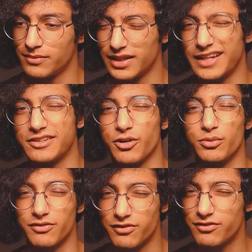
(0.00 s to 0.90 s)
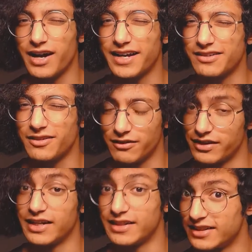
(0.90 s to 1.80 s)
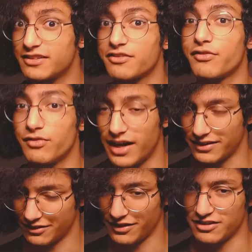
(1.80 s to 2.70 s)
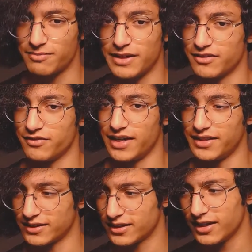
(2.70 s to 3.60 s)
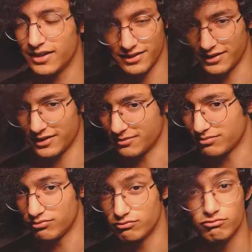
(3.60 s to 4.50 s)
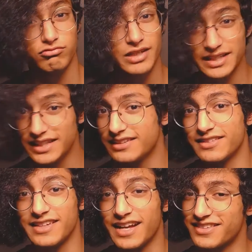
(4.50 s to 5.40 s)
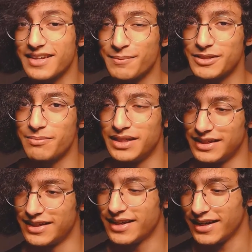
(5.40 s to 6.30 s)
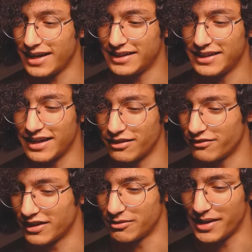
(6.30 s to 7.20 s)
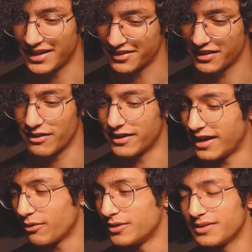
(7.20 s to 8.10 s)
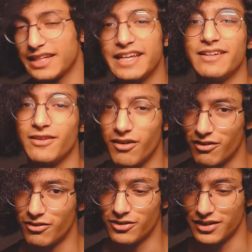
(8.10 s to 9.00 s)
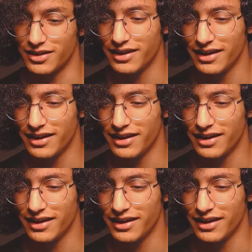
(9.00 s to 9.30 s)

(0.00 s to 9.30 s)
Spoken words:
get its own final event, and it is final. They specified that. There really does not seem to be any kind of Fighter Pass 3. I would kill all